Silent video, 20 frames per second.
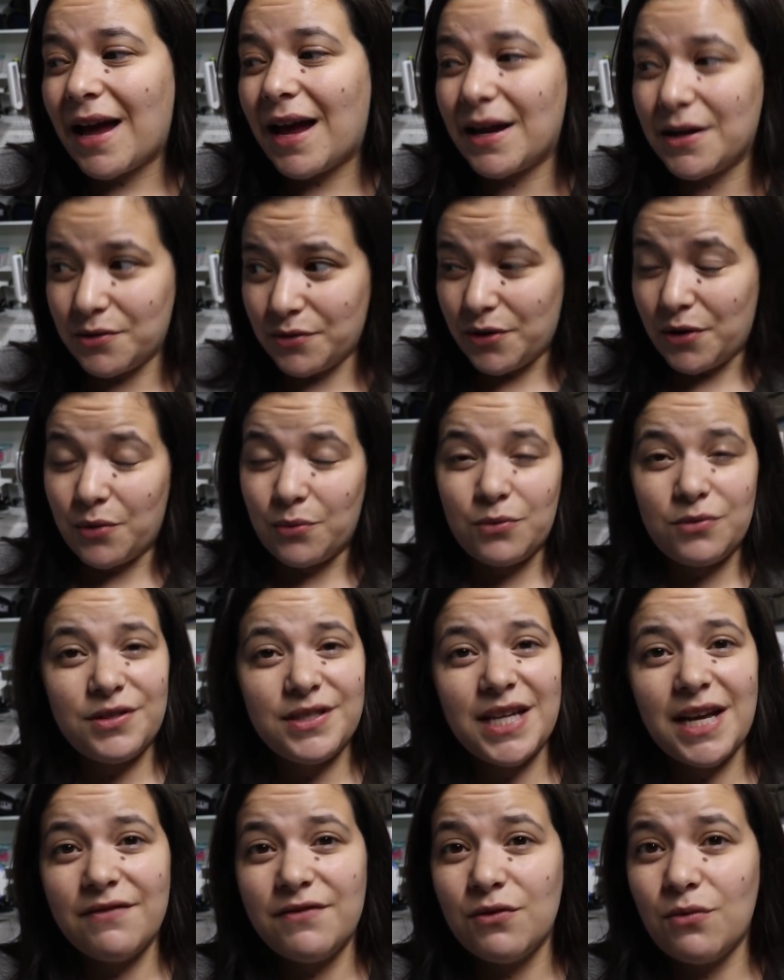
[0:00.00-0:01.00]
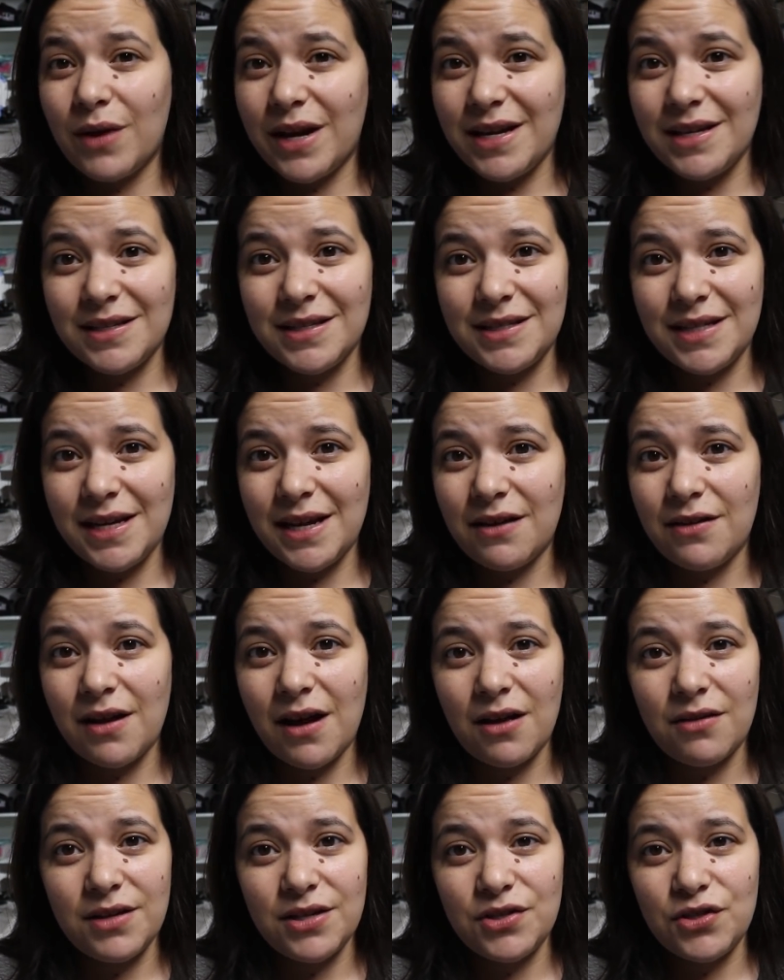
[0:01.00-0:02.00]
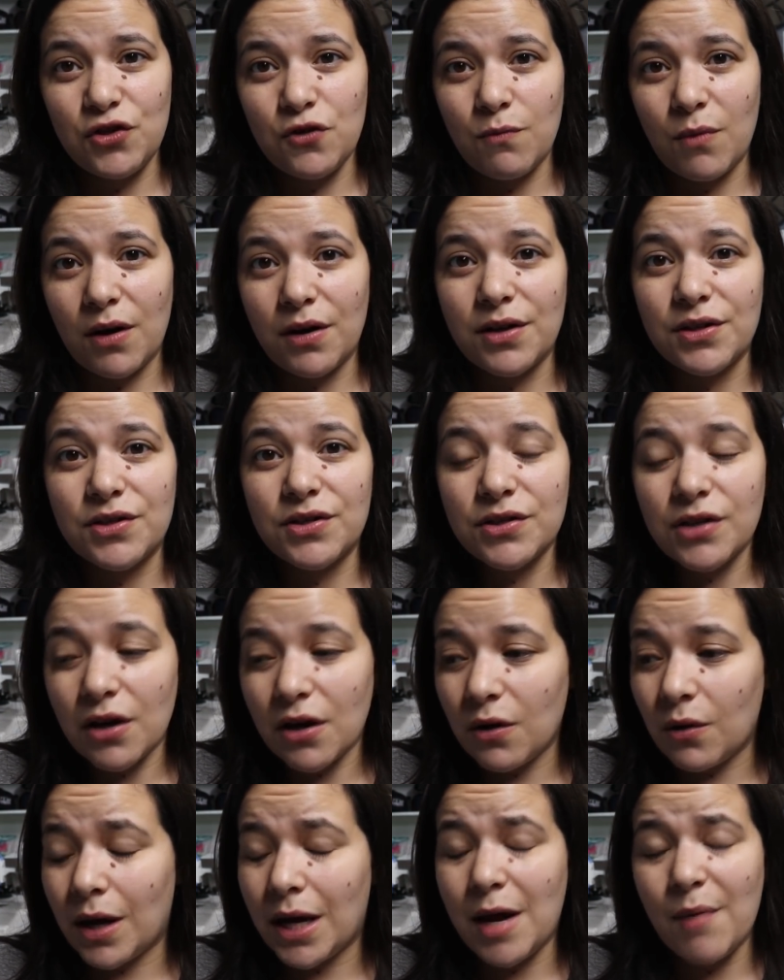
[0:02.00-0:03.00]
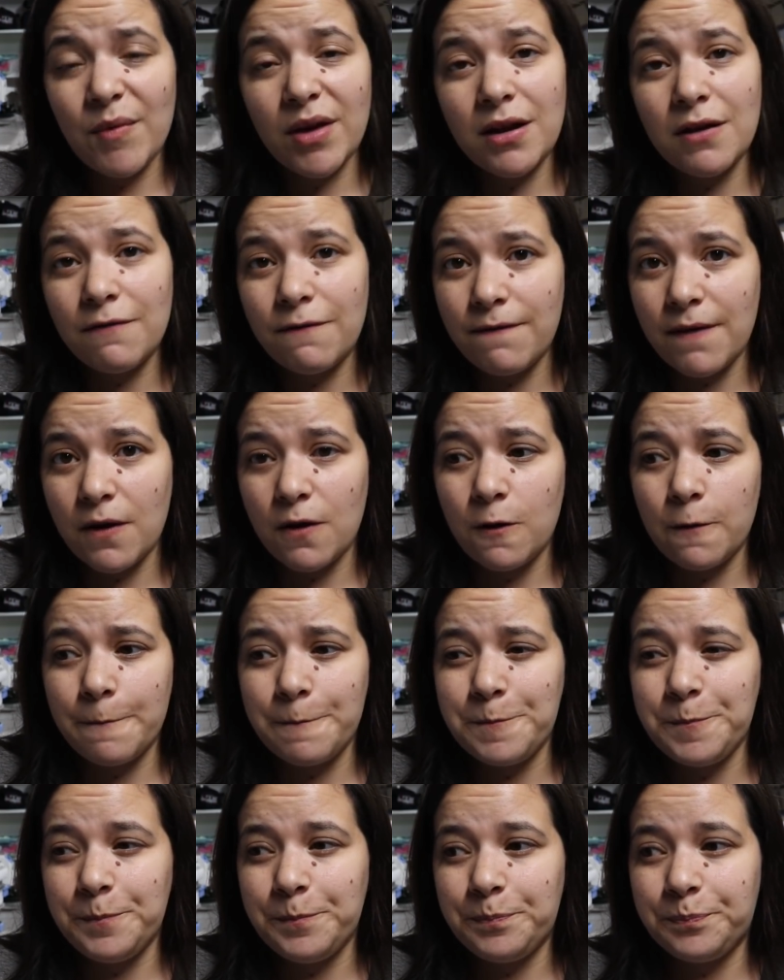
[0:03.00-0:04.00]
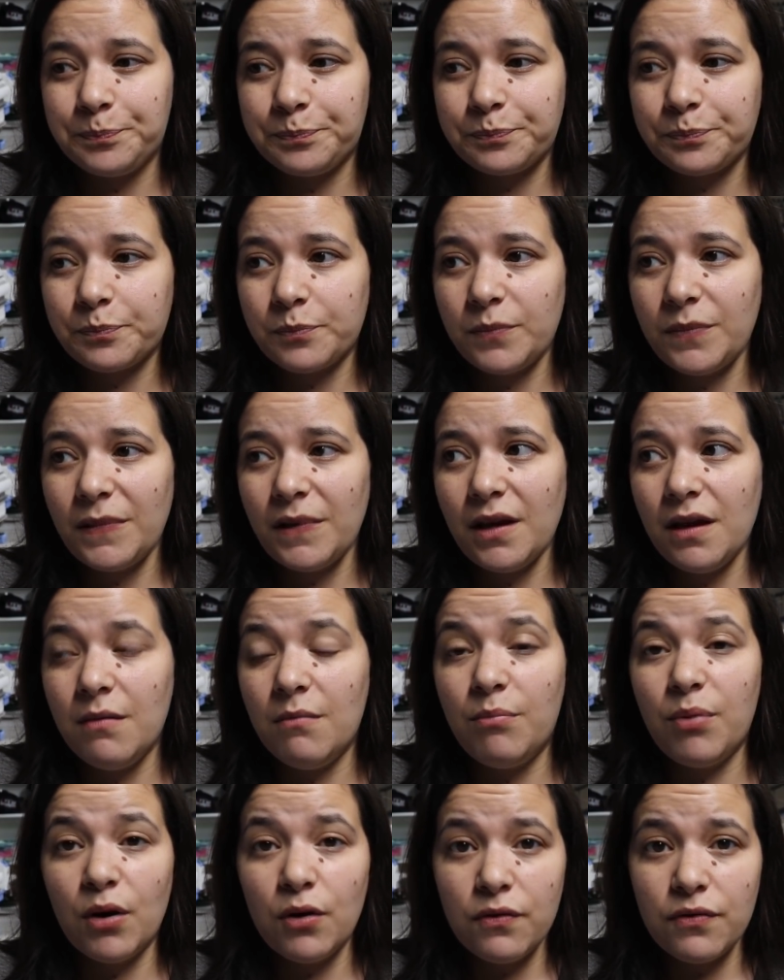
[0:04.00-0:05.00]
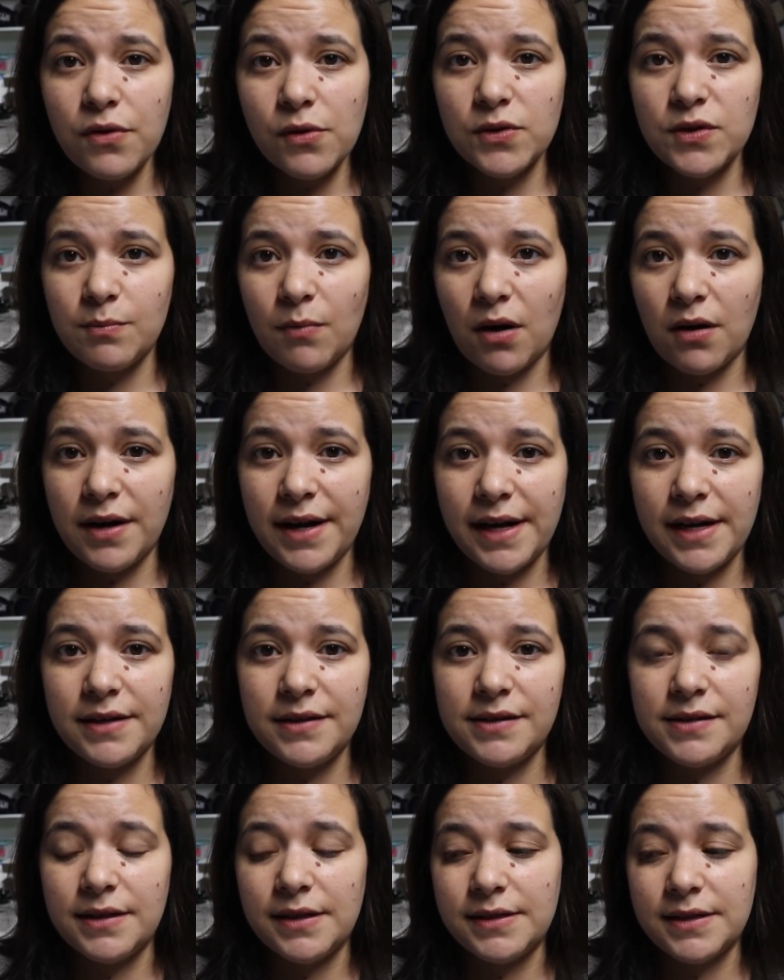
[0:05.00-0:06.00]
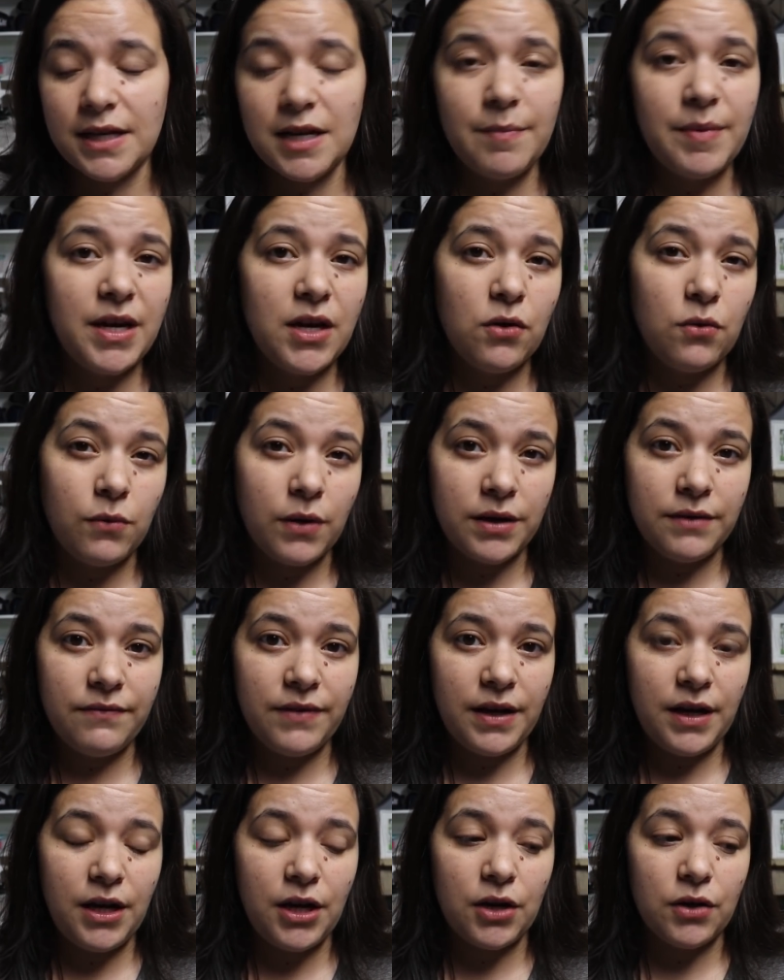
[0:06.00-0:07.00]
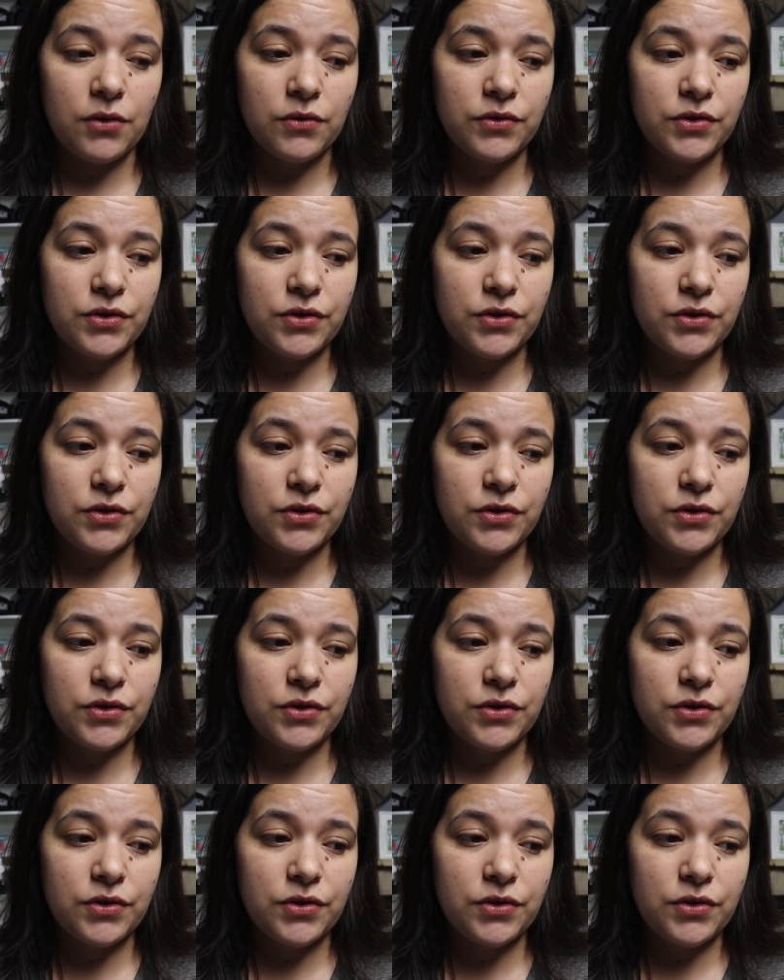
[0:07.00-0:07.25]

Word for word: I don't know. We'll just have to wait and see on how these two markets go. I am going to film both those markets. It's going to be in one video.